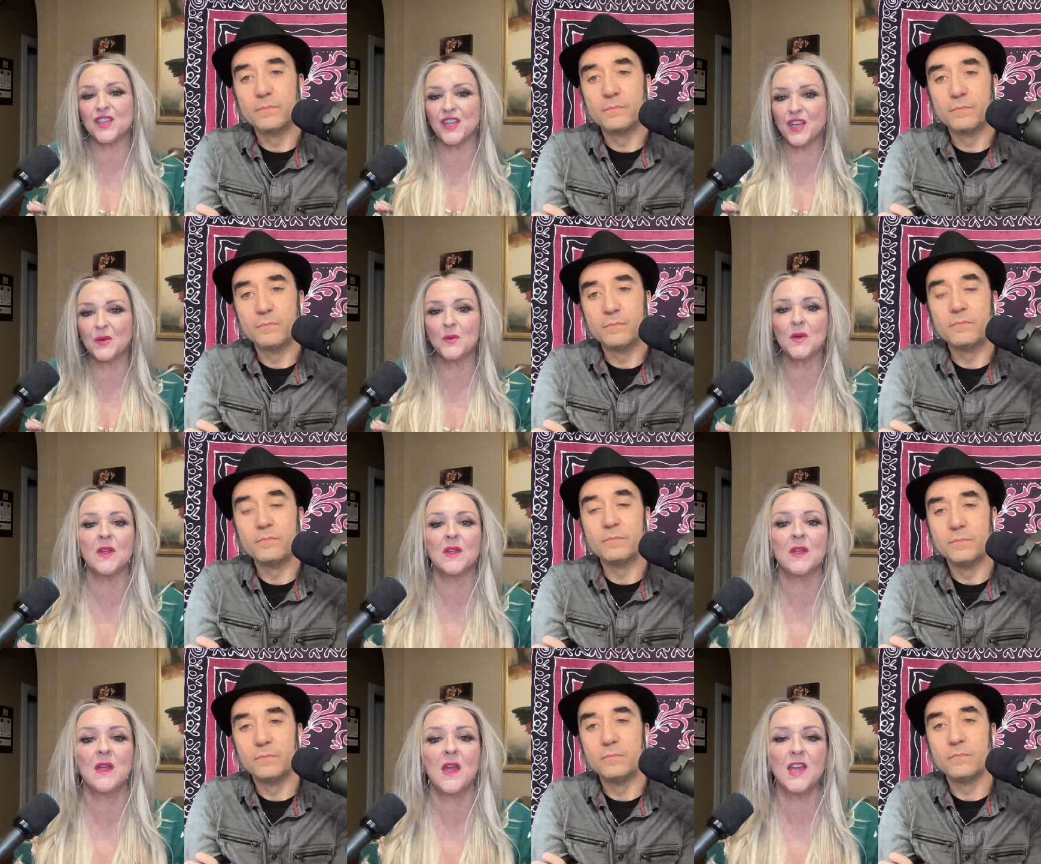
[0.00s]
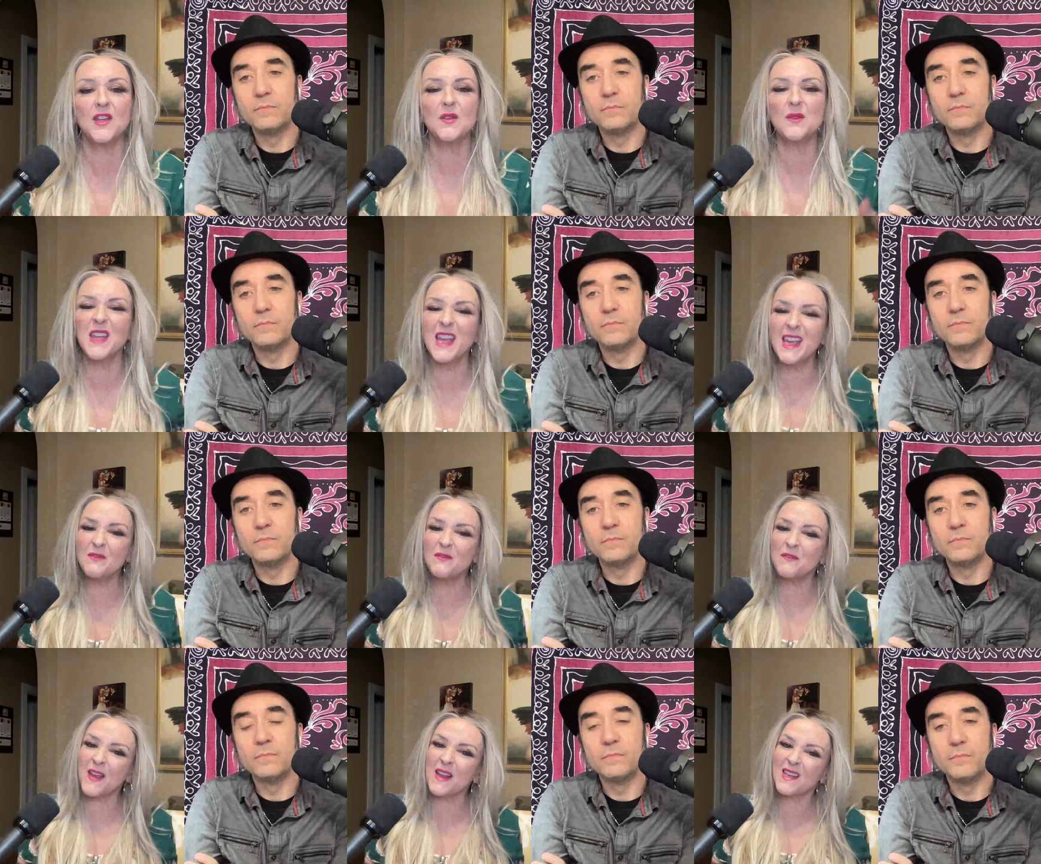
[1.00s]
Speaker 1: to you, and you leave
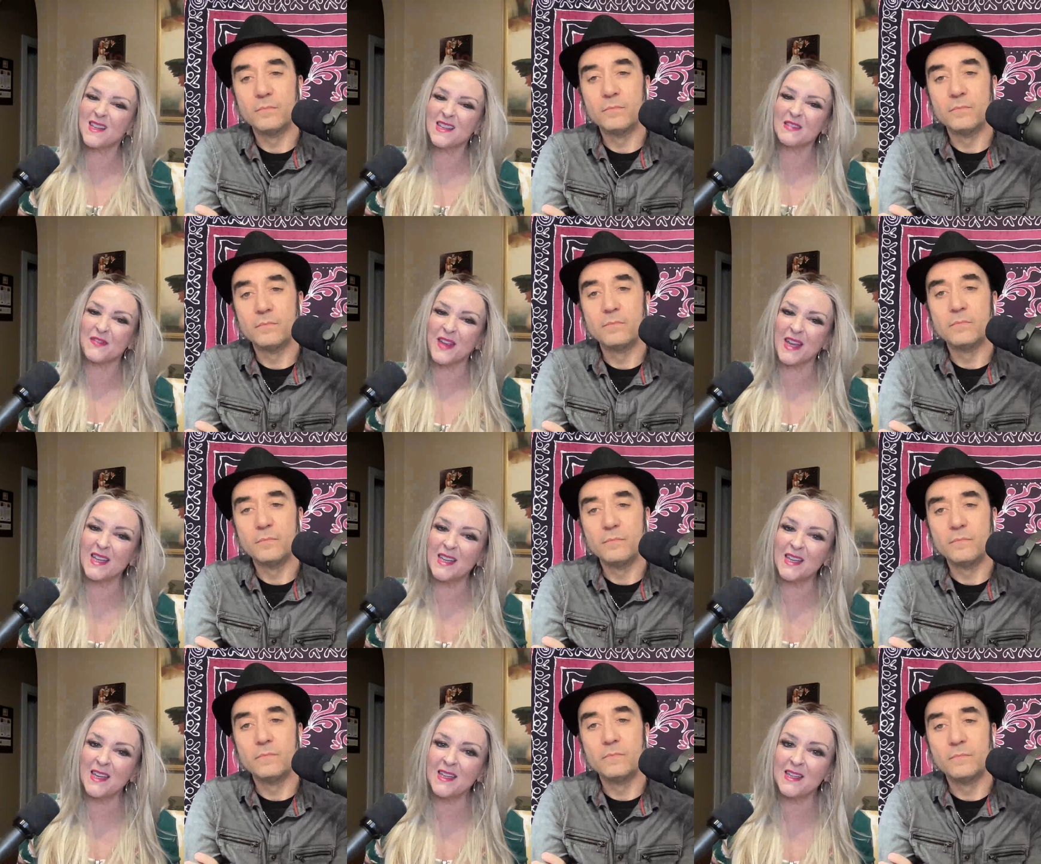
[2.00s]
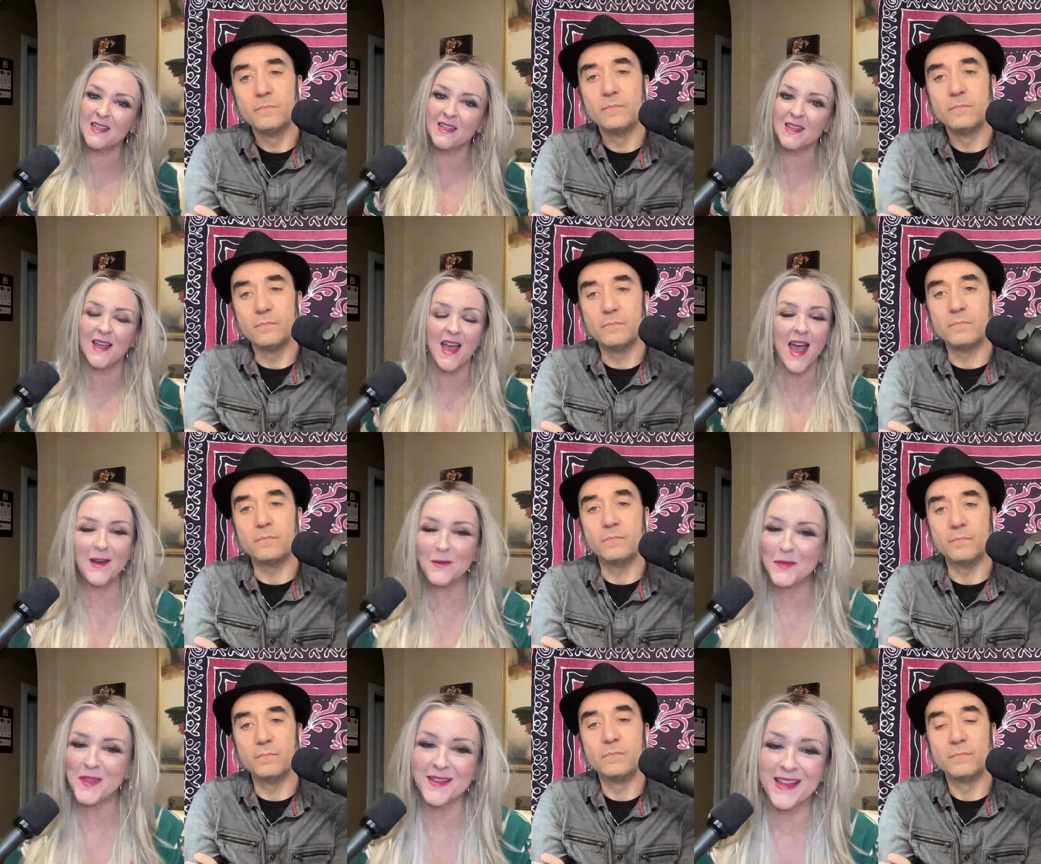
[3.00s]
feeling defeated, mm-hmm. I
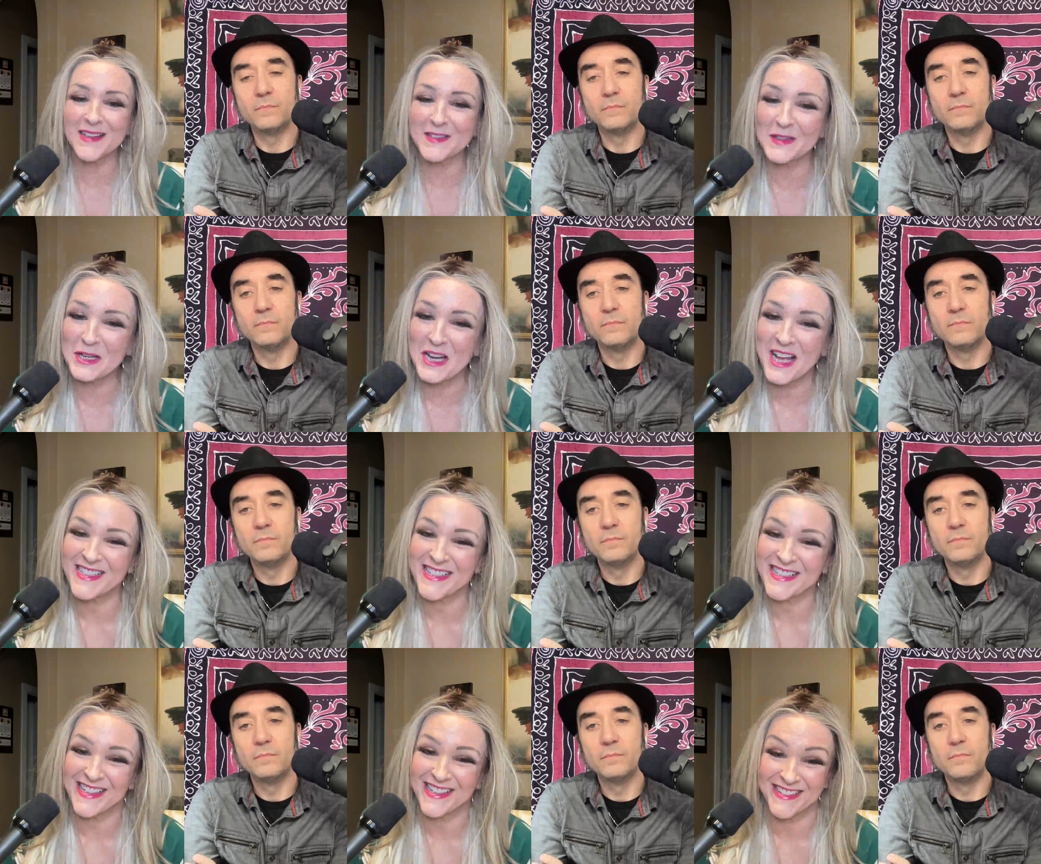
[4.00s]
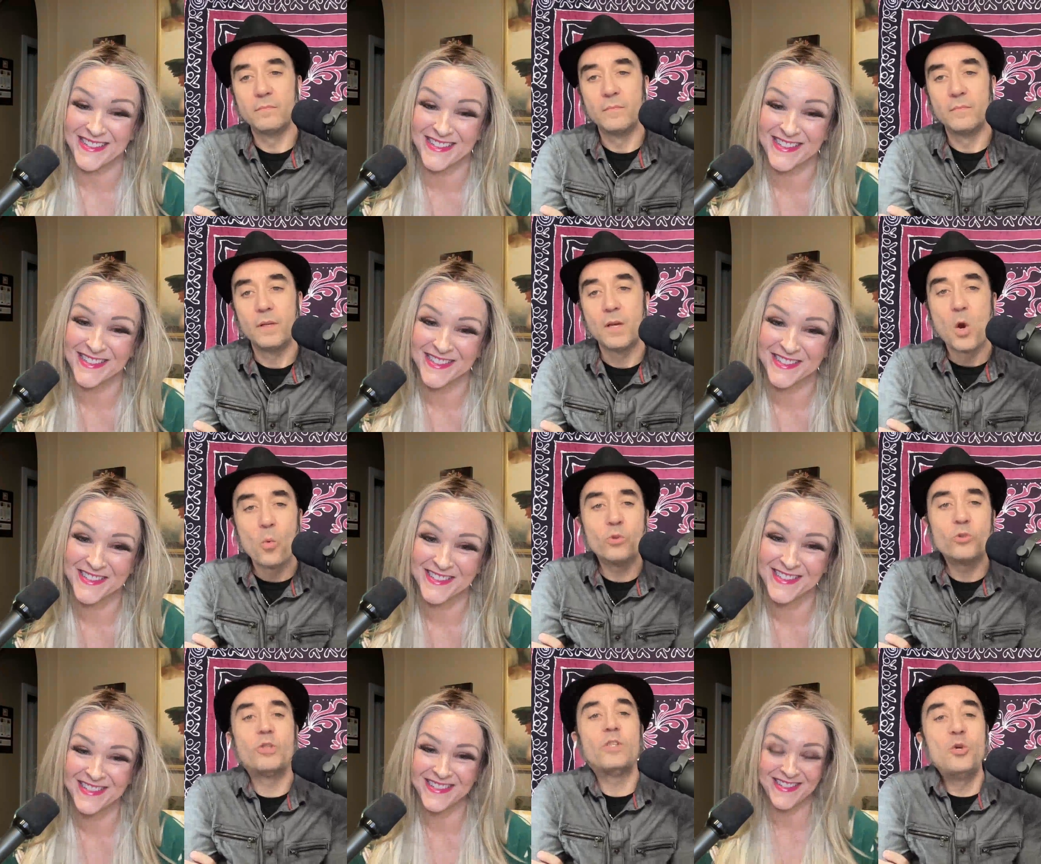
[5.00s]
don't mm-hmm. think that's a good idea.
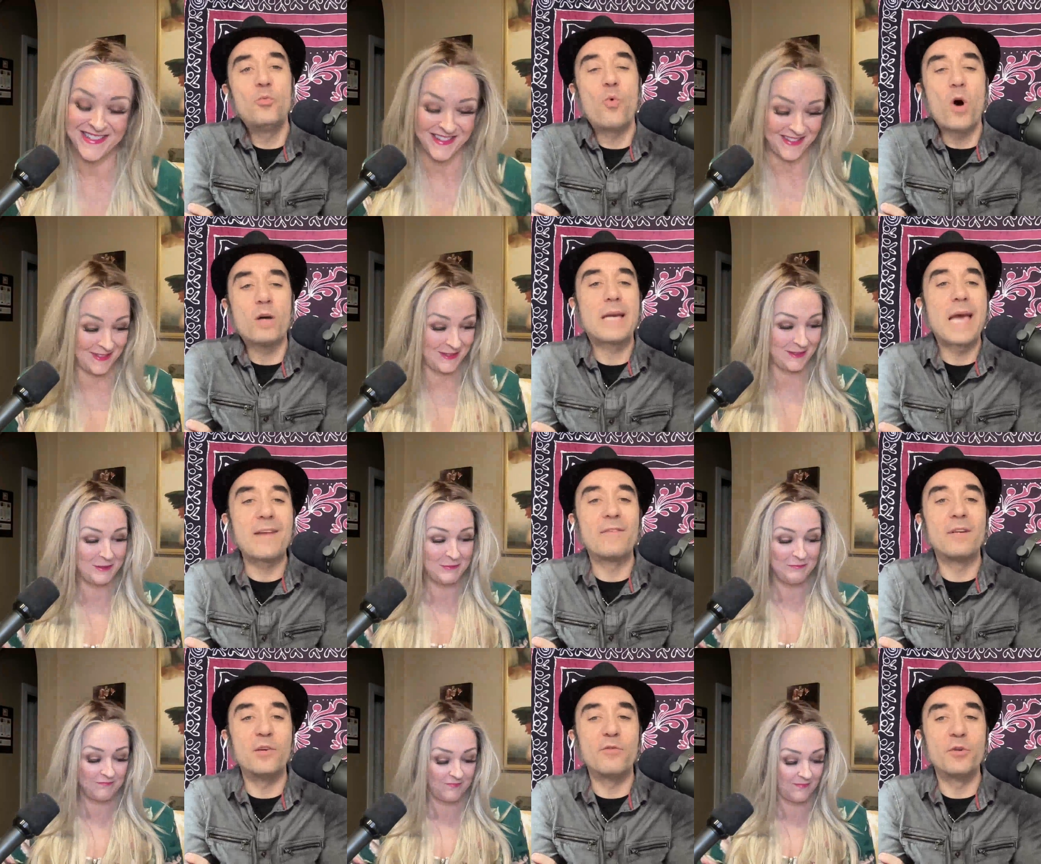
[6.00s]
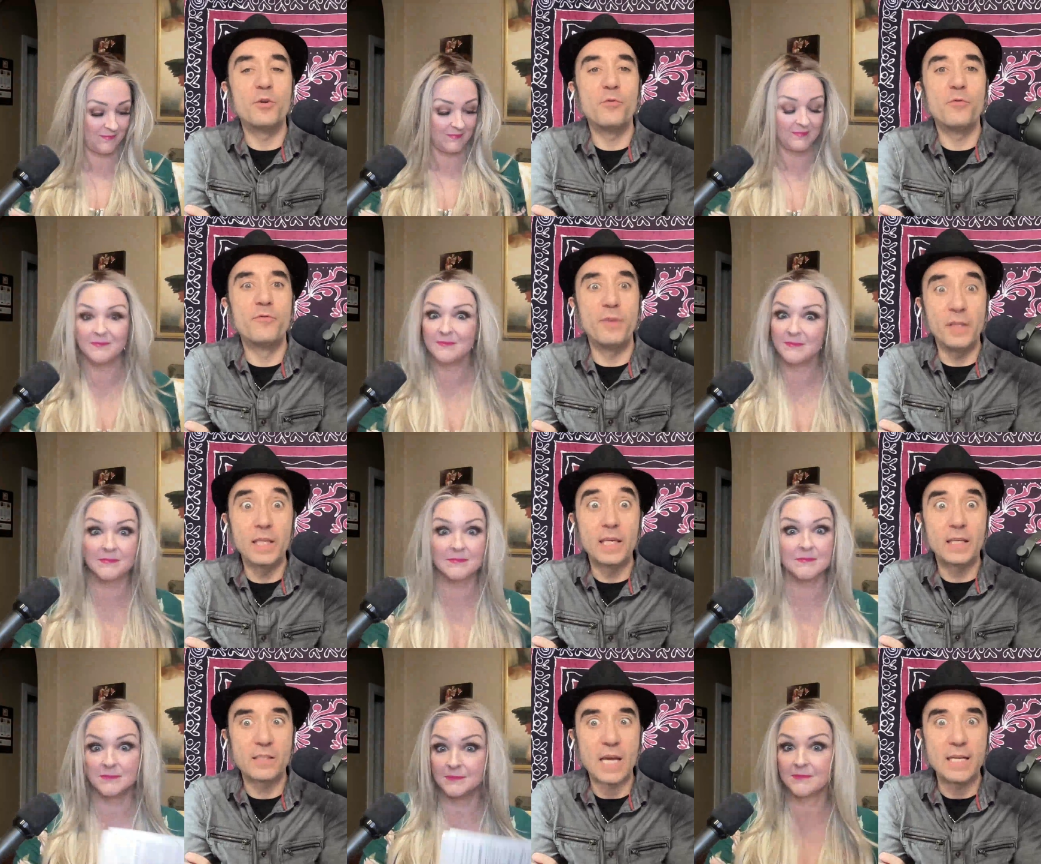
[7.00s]
Speaker 2: Well, shouldn't you walk out of an interview
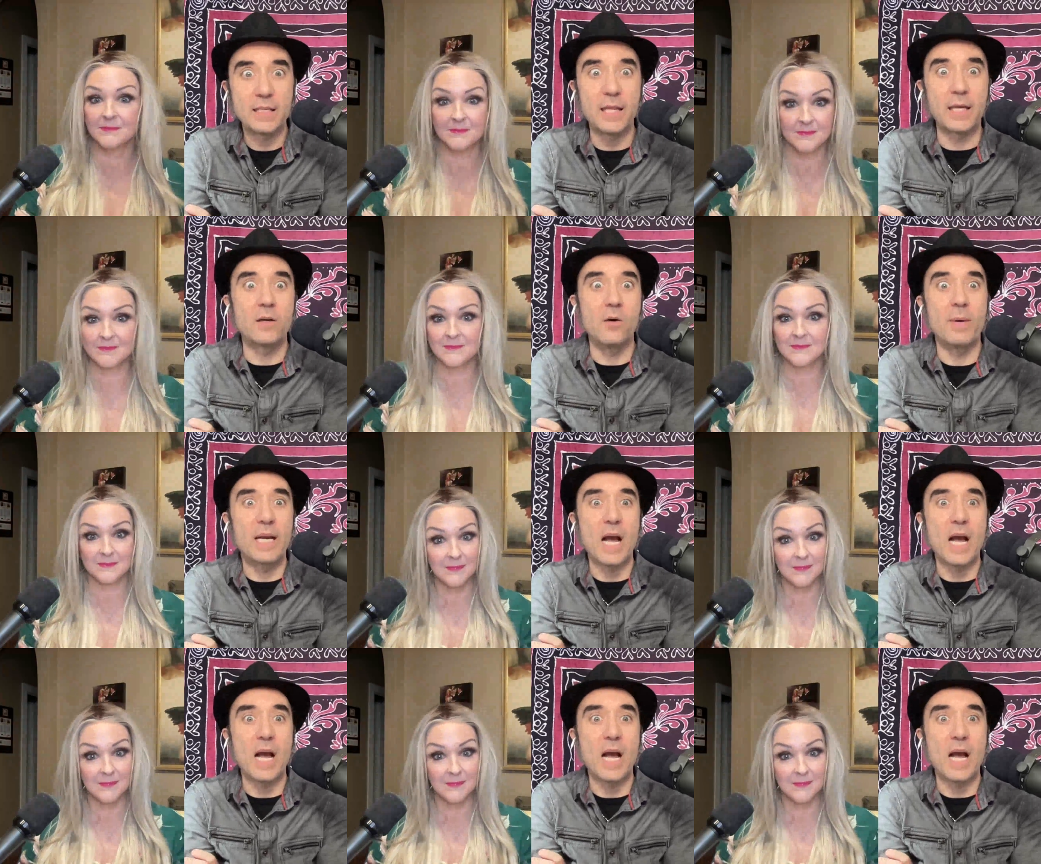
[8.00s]
feeling excited, like, oh my